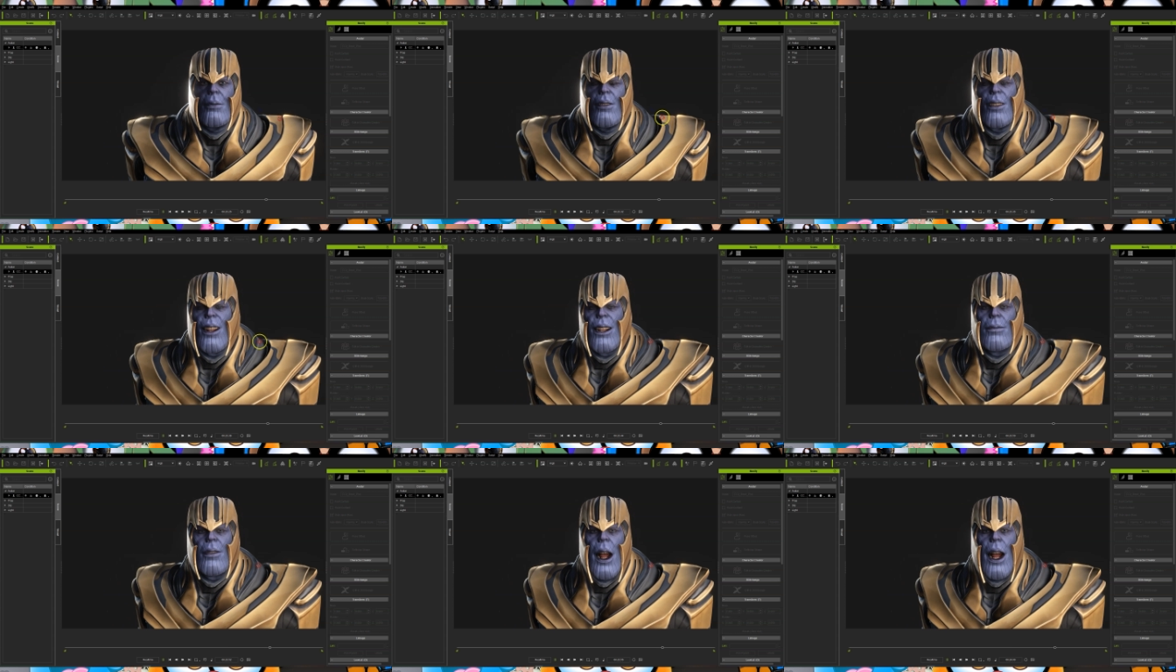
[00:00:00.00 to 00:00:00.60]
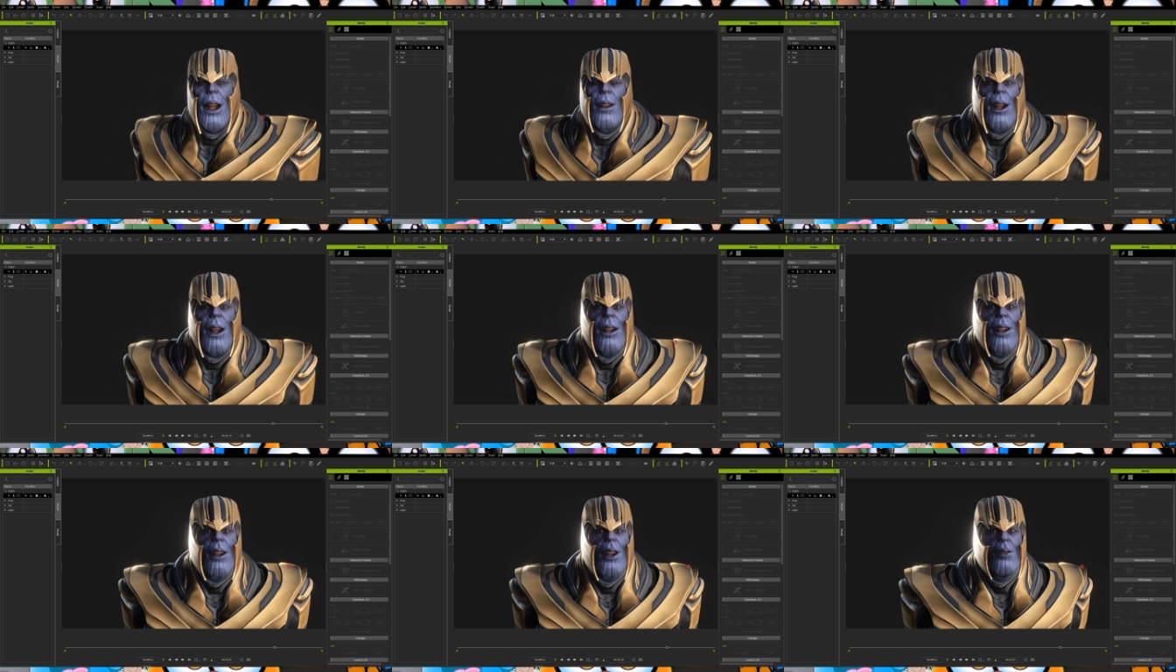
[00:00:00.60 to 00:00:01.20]
but this may
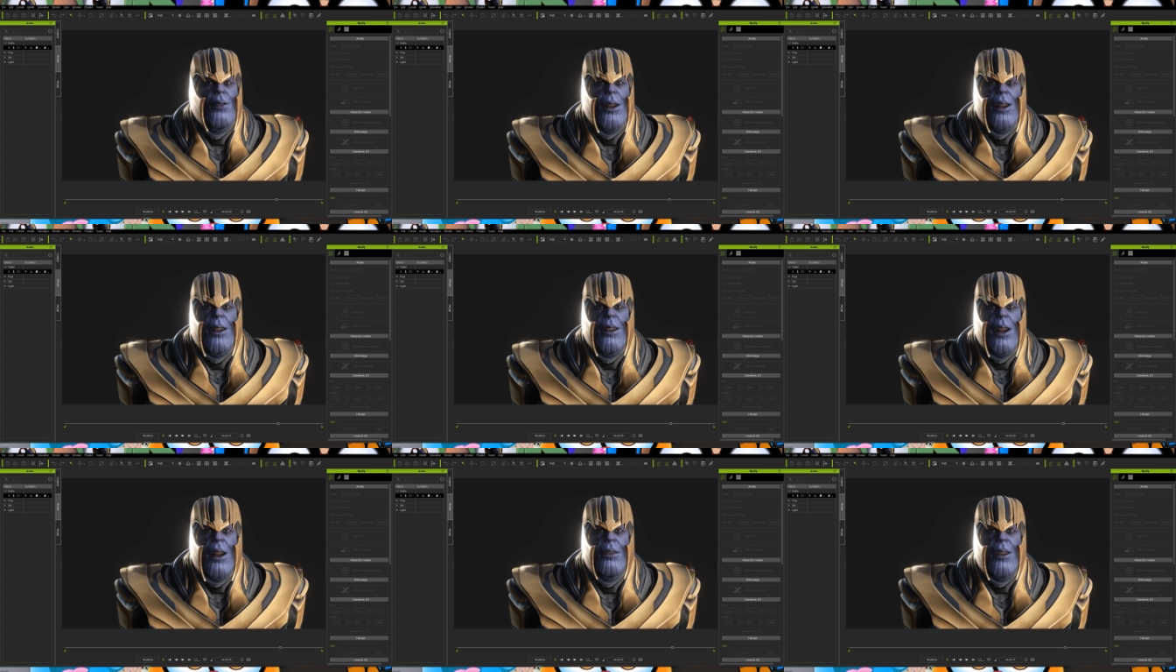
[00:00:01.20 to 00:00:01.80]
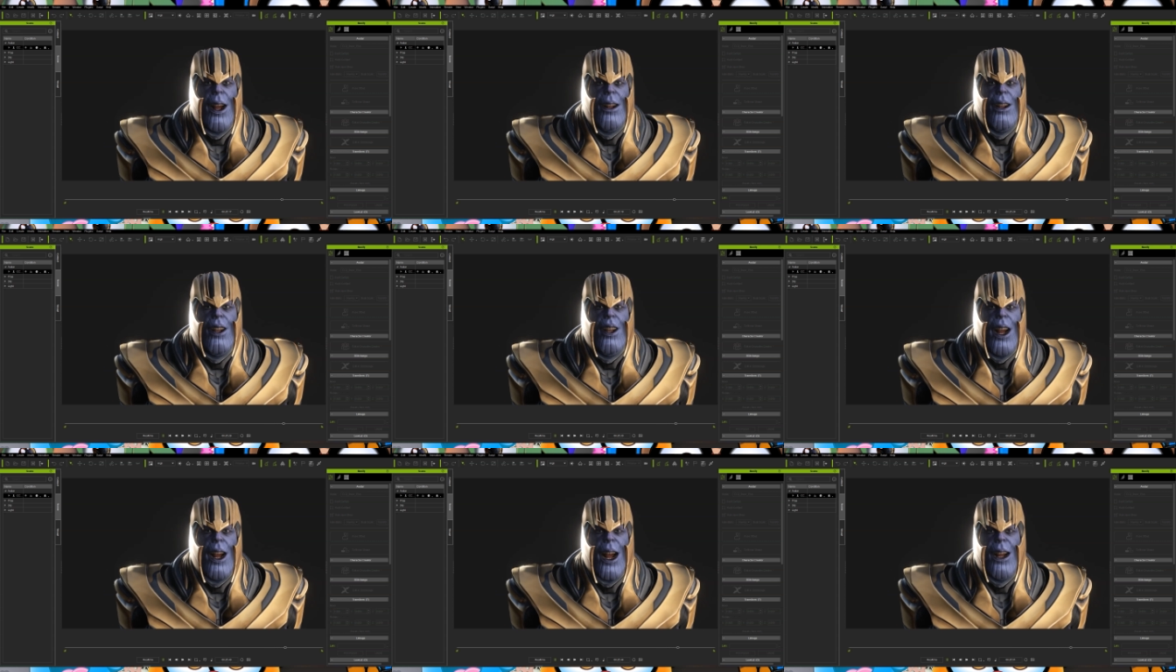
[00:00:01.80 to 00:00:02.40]
be just because I've had a
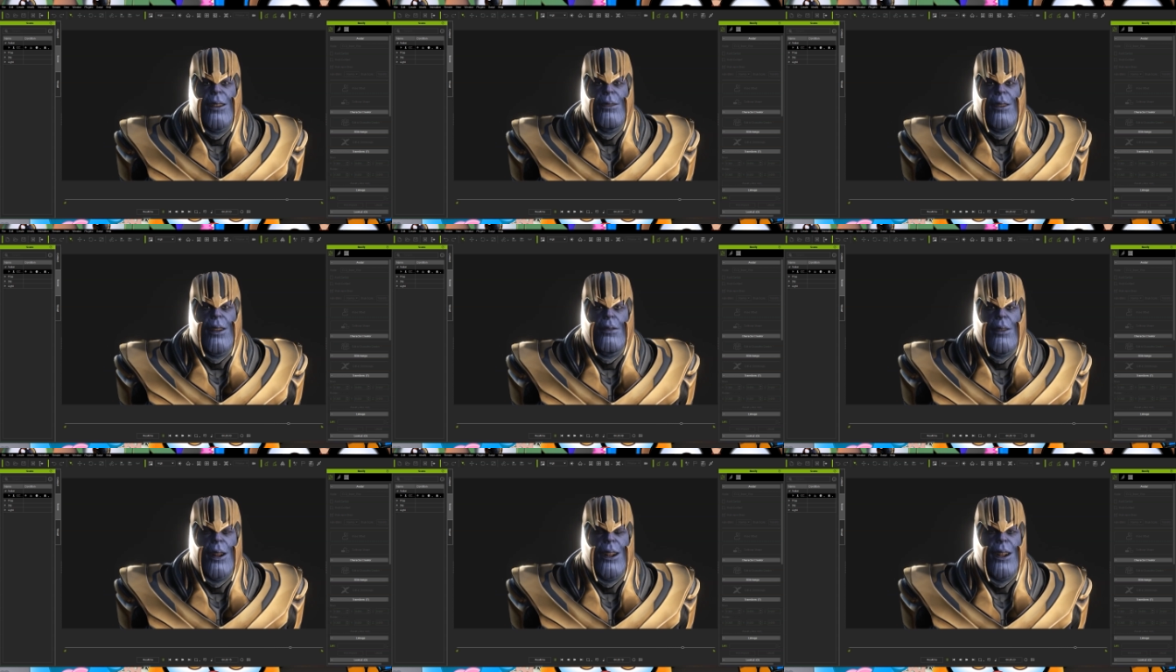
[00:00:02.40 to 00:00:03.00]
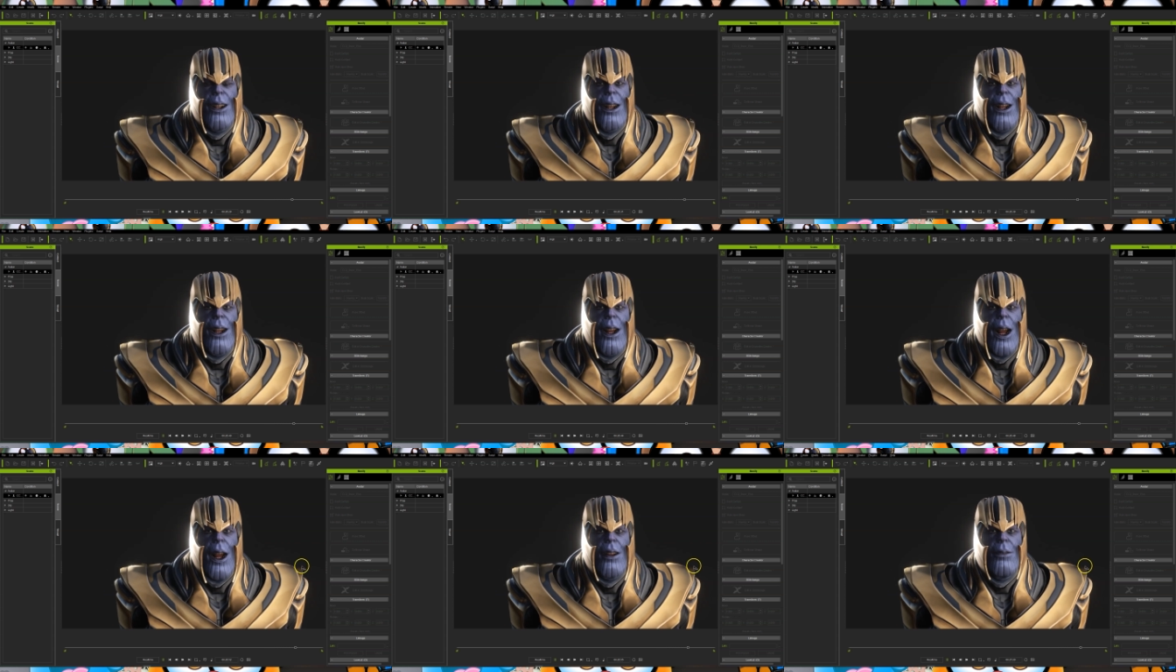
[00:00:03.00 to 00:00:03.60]
shave
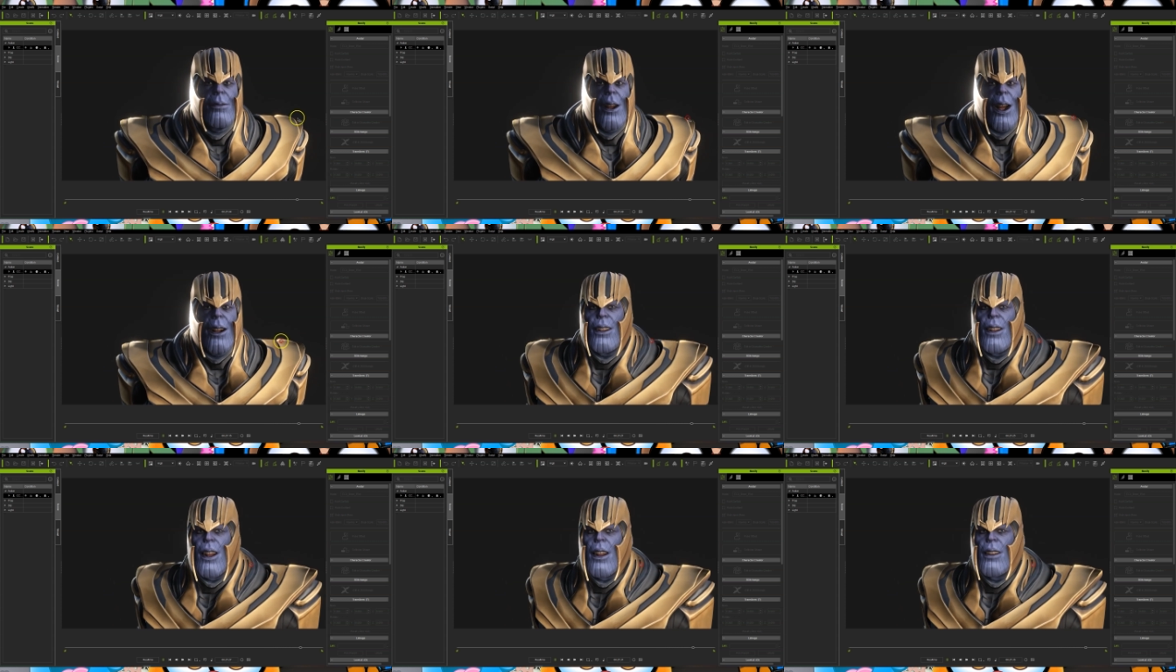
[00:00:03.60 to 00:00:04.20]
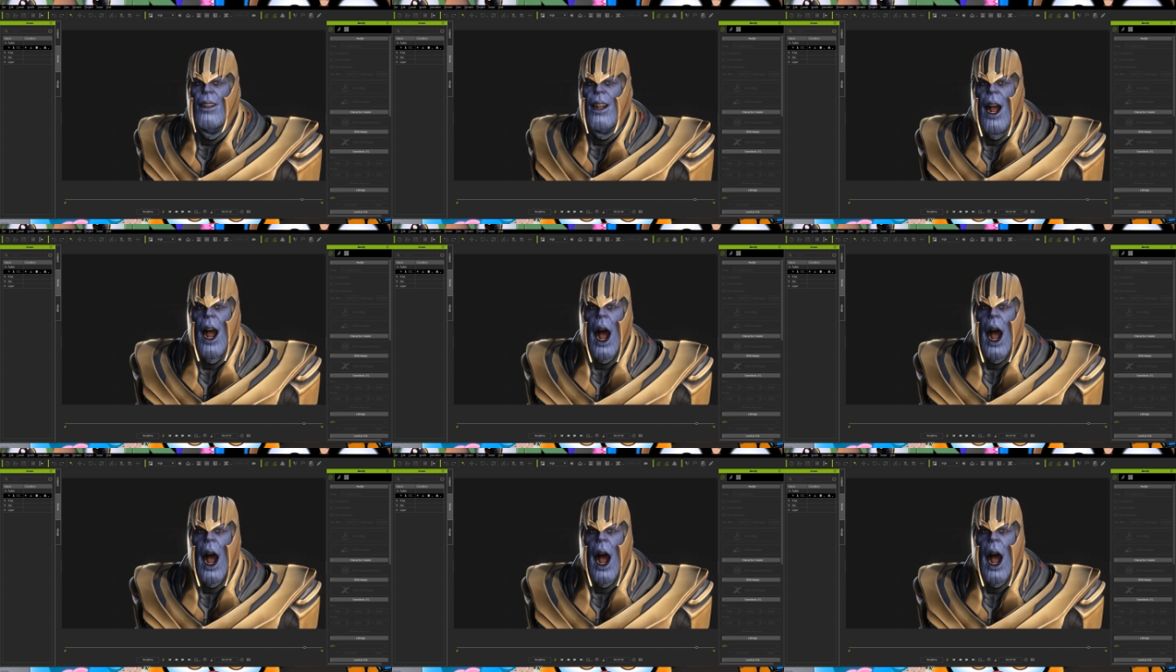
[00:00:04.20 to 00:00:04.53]
recently and the beard is gone,